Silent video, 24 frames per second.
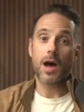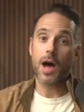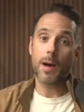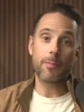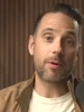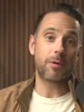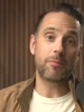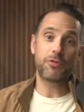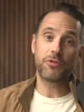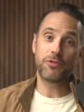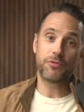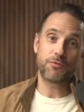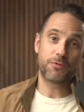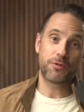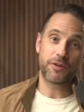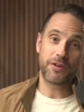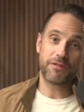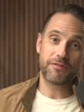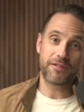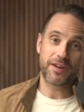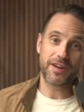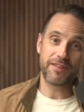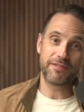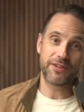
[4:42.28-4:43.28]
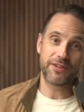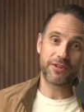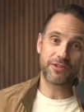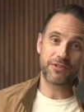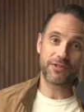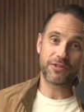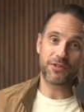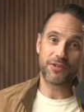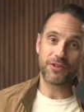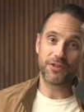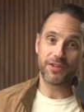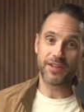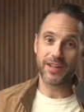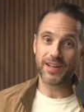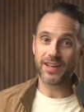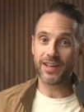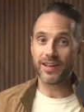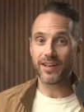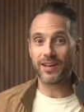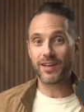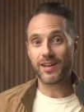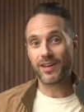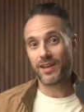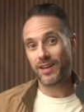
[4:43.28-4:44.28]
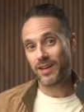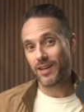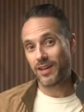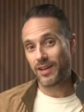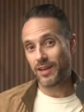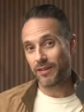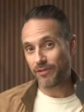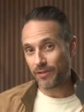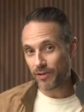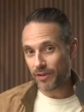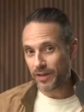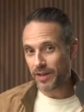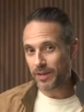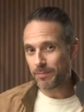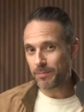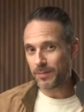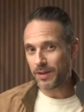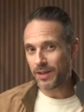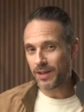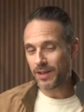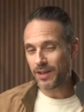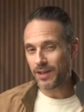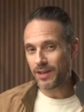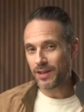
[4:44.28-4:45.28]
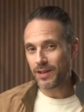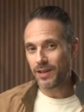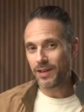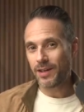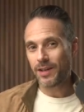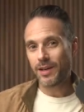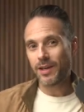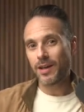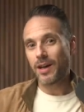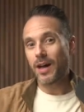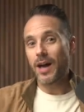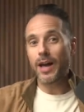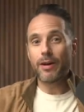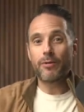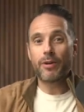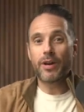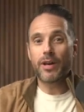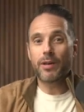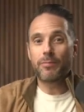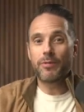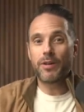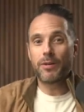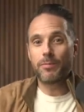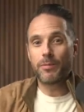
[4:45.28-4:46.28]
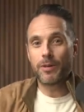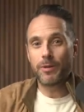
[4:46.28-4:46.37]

I'm almost 45 years old, and if you're like me, I'd recommend